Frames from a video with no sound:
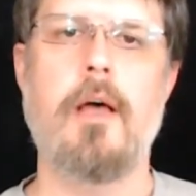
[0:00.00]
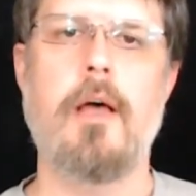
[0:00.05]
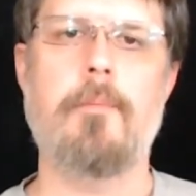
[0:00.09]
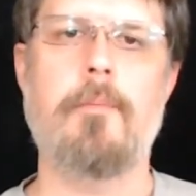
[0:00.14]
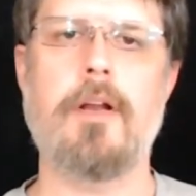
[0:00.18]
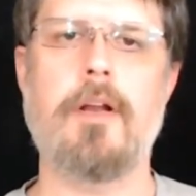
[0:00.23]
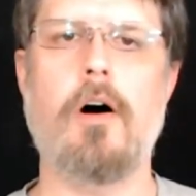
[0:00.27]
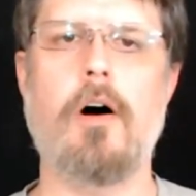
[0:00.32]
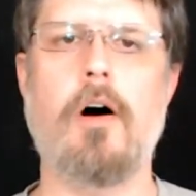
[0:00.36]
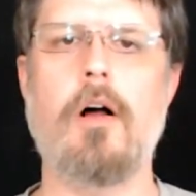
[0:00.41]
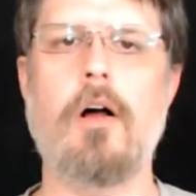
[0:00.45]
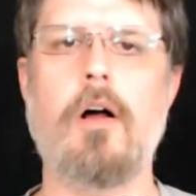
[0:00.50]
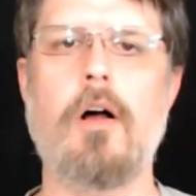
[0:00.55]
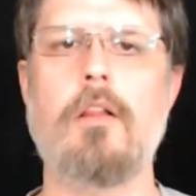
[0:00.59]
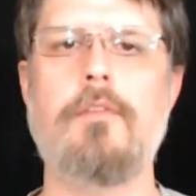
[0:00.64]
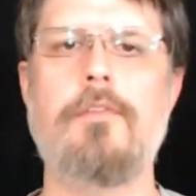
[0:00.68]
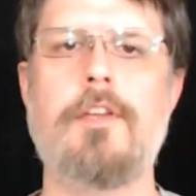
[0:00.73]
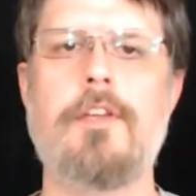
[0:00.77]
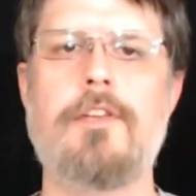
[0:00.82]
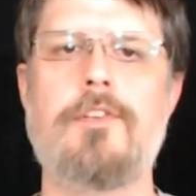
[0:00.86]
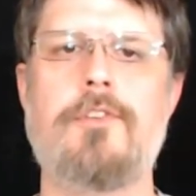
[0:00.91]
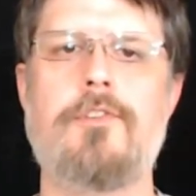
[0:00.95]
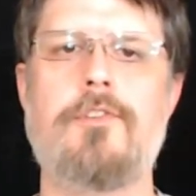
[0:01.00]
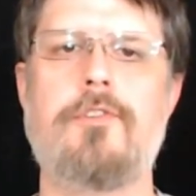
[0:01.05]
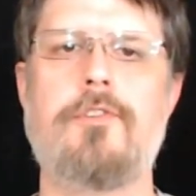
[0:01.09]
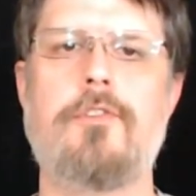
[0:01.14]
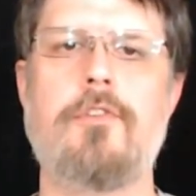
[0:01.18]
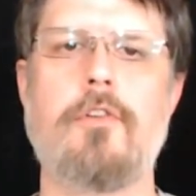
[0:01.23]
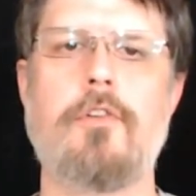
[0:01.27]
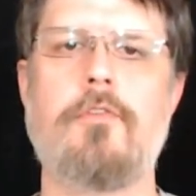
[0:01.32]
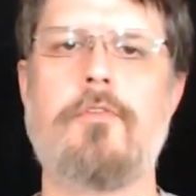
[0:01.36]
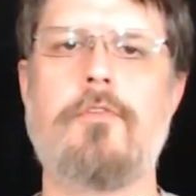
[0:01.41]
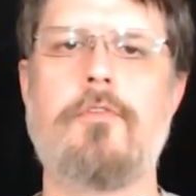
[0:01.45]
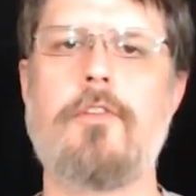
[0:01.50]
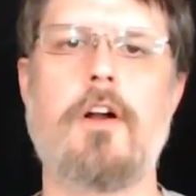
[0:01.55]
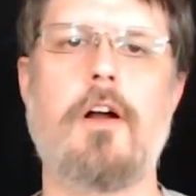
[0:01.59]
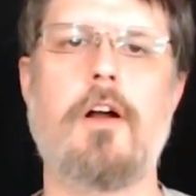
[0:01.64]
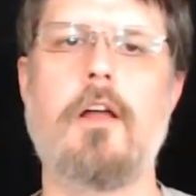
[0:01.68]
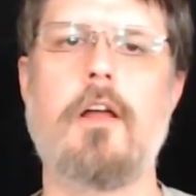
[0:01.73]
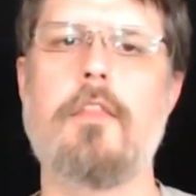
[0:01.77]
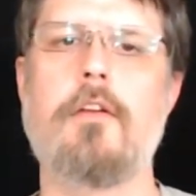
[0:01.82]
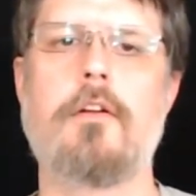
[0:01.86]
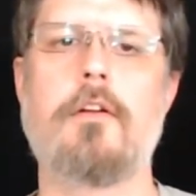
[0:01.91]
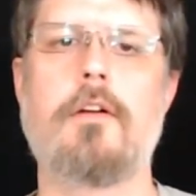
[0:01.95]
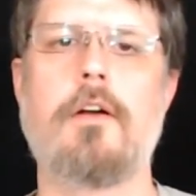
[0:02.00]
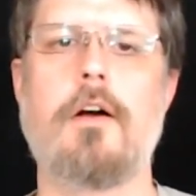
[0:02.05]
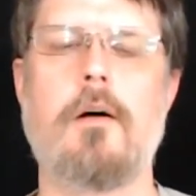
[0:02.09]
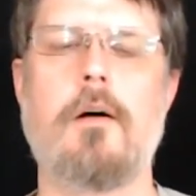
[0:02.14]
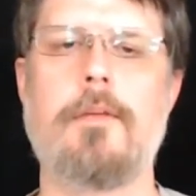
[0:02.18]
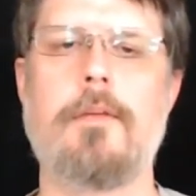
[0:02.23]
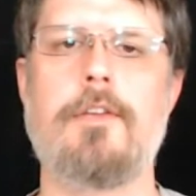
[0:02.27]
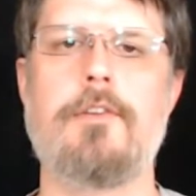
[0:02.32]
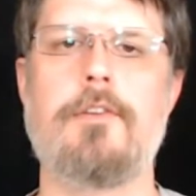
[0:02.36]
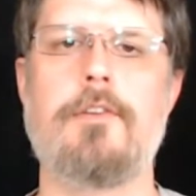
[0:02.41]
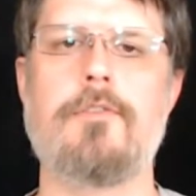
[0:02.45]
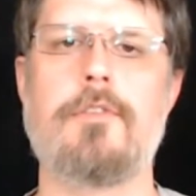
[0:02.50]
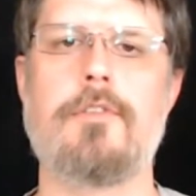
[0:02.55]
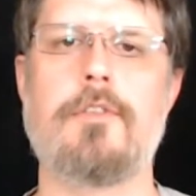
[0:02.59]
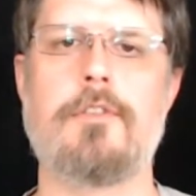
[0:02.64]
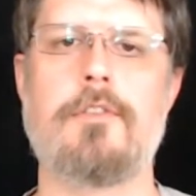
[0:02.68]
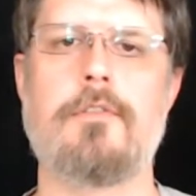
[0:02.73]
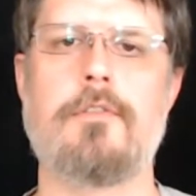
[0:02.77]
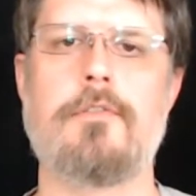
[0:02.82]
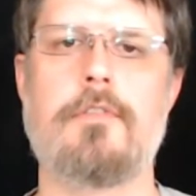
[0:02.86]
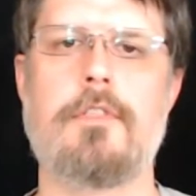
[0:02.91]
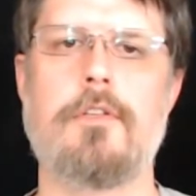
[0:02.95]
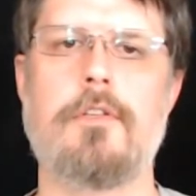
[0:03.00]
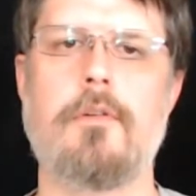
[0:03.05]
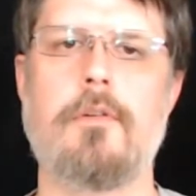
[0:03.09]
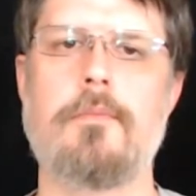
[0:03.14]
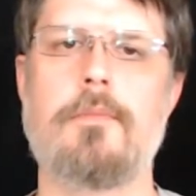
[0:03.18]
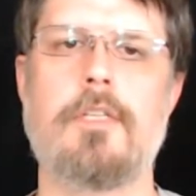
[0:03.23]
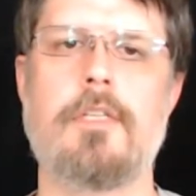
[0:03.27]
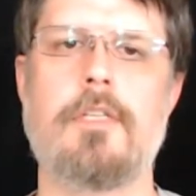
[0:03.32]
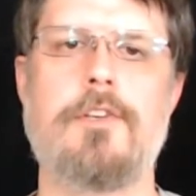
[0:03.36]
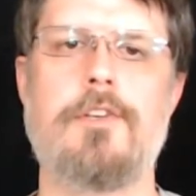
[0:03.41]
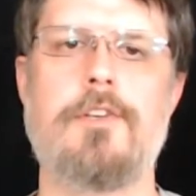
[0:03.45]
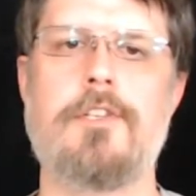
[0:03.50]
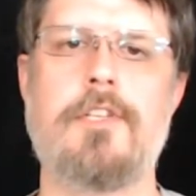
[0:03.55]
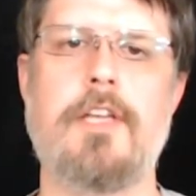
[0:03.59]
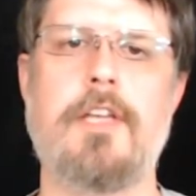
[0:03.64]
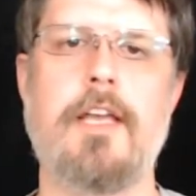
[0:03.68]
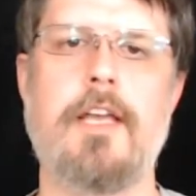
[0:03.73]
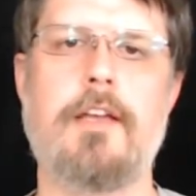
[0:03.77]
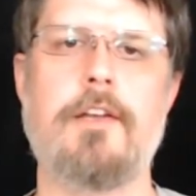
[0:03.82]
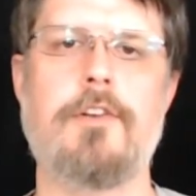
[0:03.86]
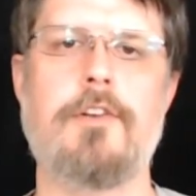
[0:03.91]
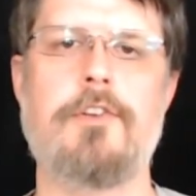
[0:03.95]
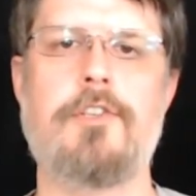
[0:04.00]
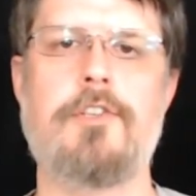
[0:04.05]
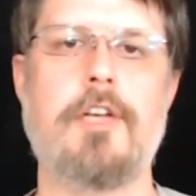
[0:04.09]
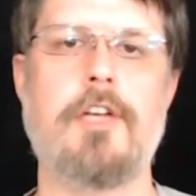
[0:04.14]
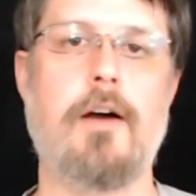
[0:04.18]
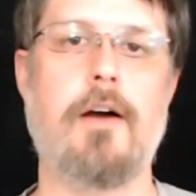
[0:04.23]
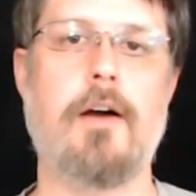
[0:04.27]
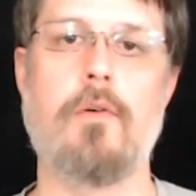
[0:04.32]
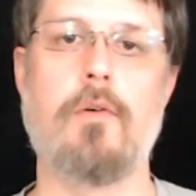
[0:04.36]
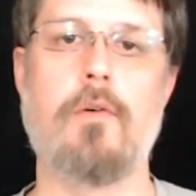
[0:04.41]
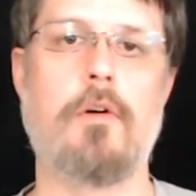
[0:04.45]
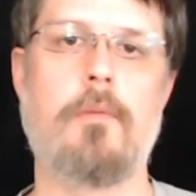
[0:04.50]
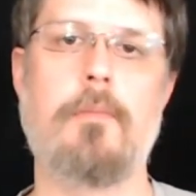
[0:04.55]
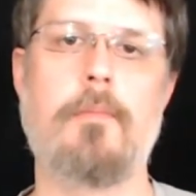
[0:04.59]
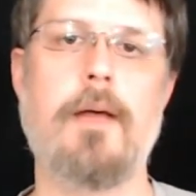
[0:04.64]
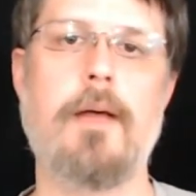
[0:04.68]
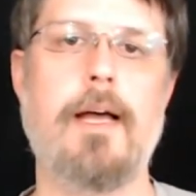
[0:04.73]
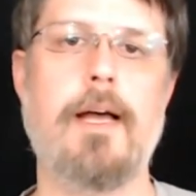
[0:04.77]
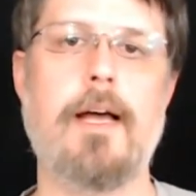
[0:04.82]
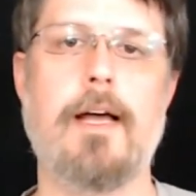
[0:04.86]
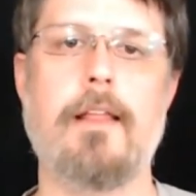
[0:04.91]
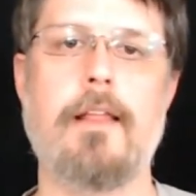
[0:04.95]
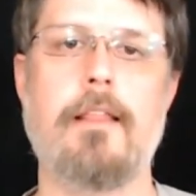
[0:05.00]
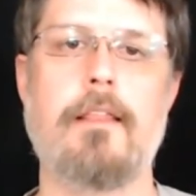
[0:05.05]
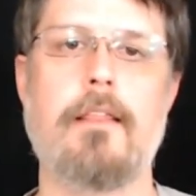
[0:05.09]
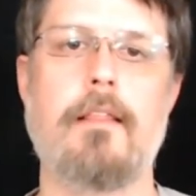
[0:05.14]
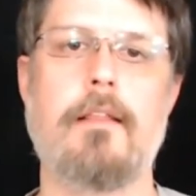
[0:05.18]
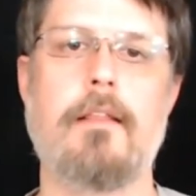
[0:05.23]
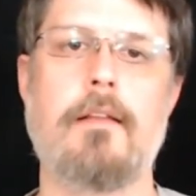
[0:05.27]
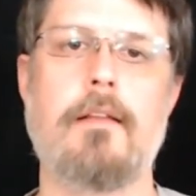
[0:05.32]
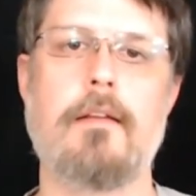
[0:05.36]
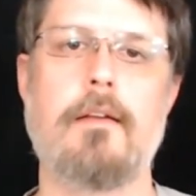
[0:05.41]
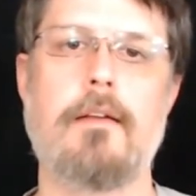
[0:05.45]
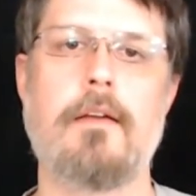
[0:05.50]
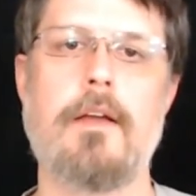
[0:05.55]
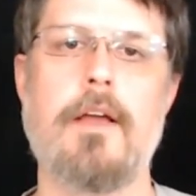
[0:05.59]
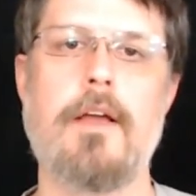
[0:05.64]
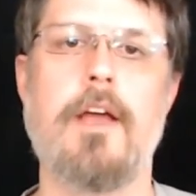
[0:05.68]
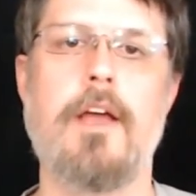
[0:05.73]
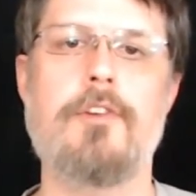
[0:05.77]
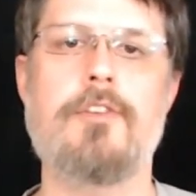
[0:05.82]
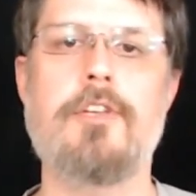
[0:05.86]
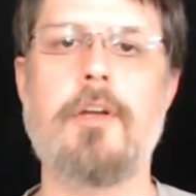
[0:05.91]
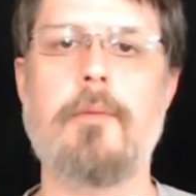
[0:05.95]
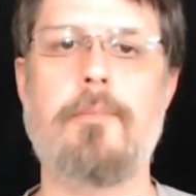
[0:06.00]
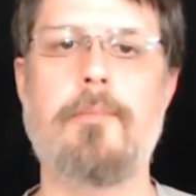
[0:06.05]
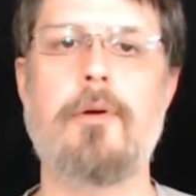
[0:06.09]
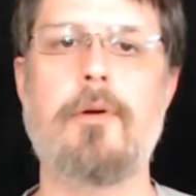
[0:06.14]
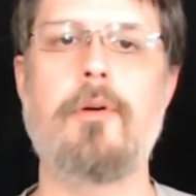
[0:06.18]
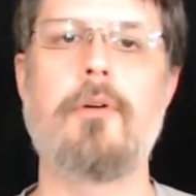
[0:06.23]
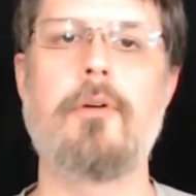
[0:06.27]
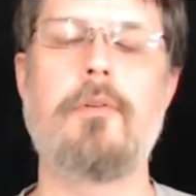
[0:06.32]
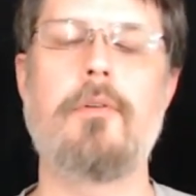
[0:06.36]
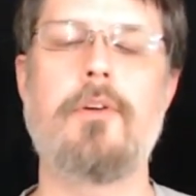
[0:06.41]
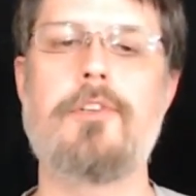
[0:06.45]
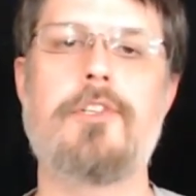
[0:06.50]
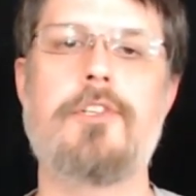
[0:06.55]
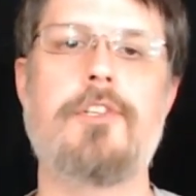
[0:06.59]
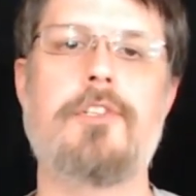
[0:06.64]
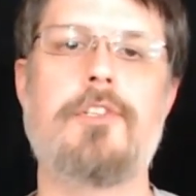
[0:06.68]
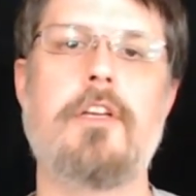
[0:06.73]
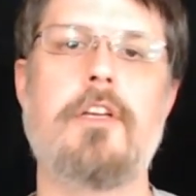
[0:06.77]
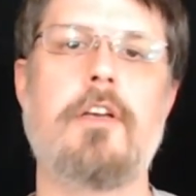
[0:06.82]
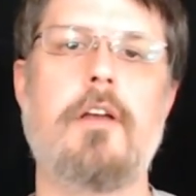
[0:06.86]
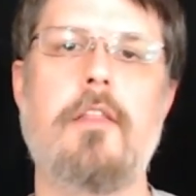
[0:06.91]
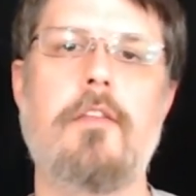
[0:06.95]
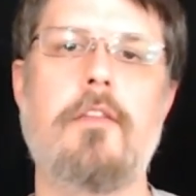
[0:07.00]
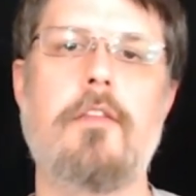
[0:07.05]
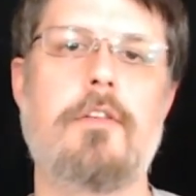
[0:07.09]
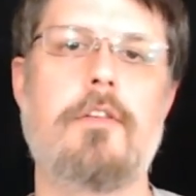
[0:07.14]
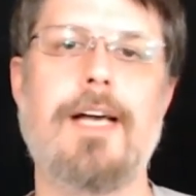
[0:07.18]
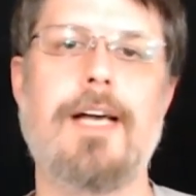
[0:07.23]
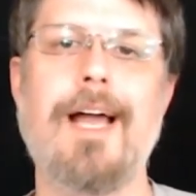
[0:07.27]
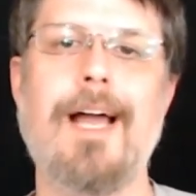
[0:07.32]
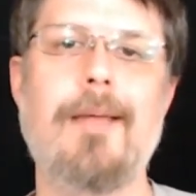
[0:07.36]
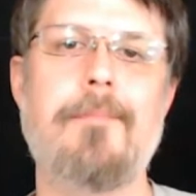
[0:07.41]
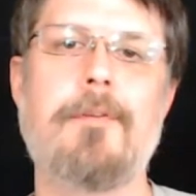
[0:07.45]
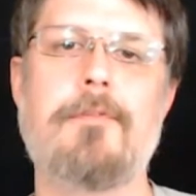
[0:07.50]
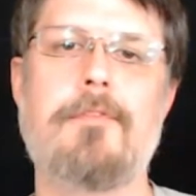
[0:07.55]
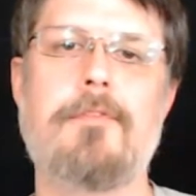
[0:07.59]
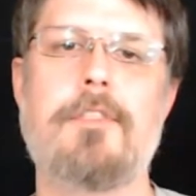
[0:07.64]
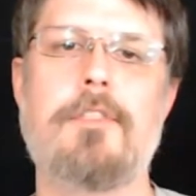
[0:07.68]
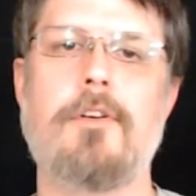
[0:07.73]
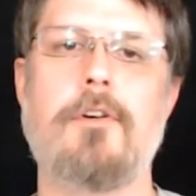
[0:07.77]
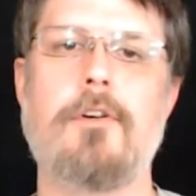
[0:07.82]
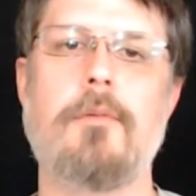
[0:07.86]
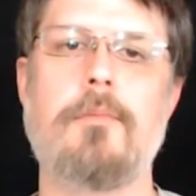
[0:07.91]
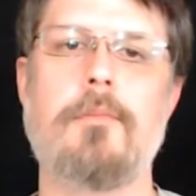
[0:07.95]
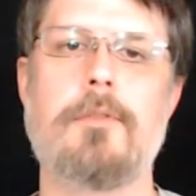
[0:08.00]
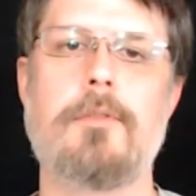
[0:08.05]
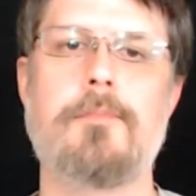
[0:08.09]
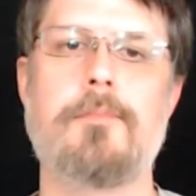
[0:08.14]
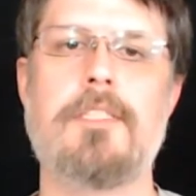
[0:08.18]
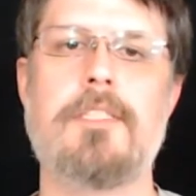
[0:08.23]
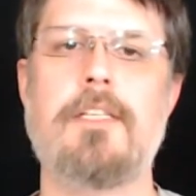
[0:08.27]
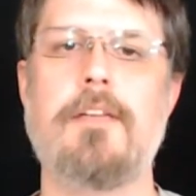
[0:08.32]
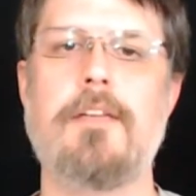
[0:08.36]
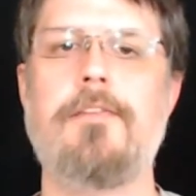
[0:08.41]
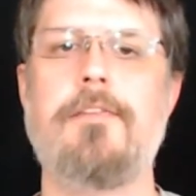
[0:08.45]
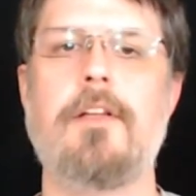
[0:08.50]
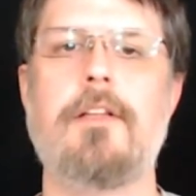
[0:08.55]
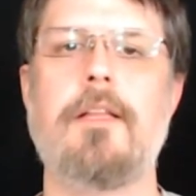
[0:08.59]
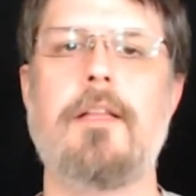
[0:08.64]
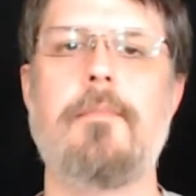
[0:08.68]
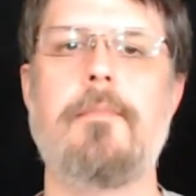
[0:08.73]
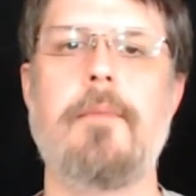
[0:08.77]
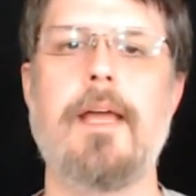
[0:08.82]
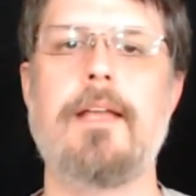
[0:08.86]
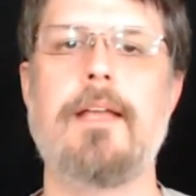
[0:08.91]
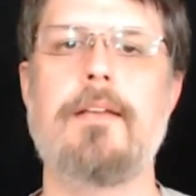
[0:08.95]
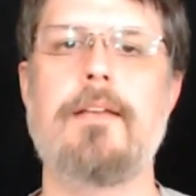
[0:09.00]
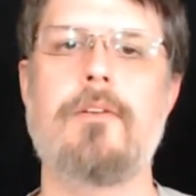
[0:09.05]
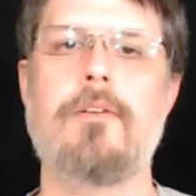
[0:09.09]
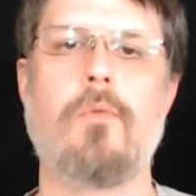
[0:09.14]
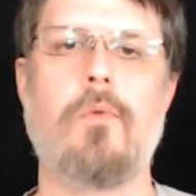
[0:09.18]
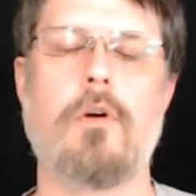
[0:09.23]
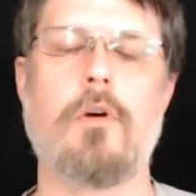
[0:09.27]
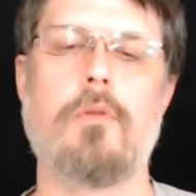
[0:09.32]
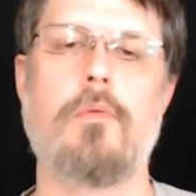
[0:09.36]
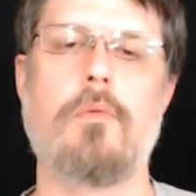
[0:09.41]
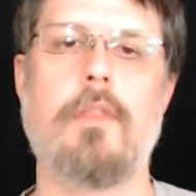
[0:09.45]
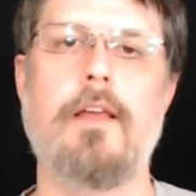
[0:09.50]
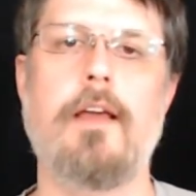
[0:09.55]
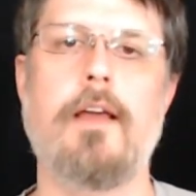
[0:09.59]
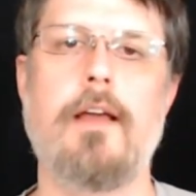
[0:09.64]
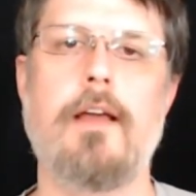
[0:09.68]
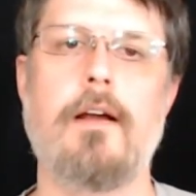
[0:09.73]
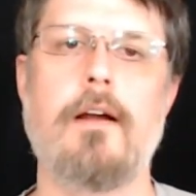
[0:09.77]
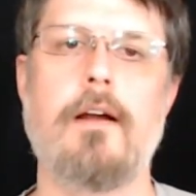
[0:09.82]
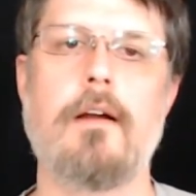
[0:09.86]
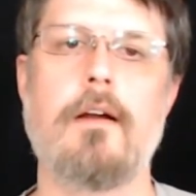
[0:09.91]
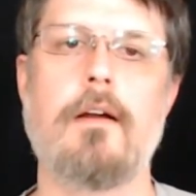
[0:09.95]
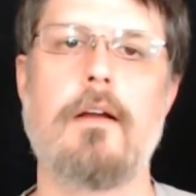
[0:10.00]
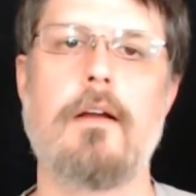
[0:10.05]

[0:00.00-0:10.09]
But all of this is true for other common uses of soap, such as taking a shower or bath. Shampoo is just another type of soap specifically made to work with hair.